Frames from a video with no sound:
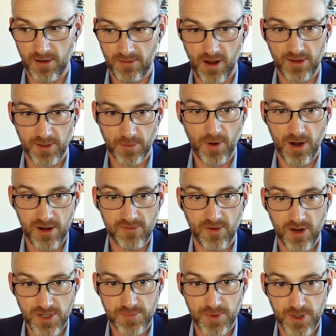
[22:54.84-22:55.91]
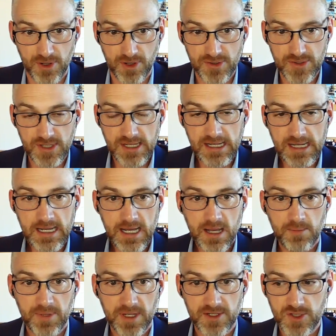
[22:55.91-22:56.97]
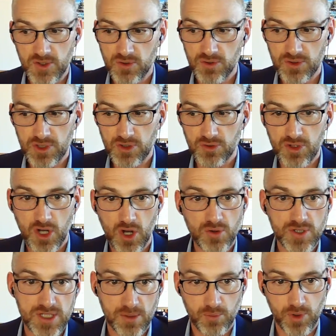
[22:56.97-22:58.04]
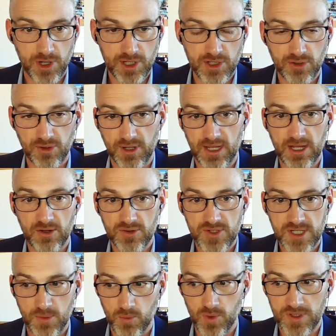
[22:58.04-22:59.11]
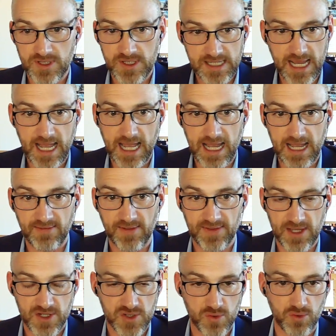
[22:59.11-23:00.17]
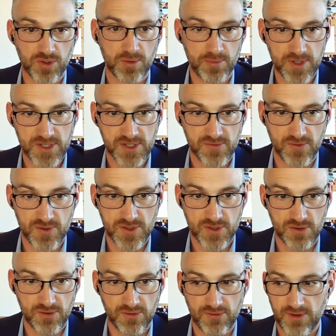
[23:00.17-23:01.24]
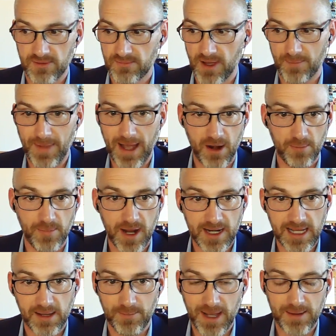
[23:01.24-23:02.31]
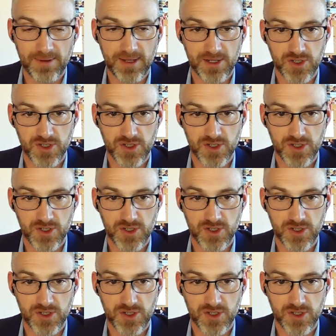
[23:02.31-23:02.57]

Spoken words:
on the part of entrepreneurs. Because you'll go somewhere and you'll hear someone say that they sold their business for a certain amount of money and maybe a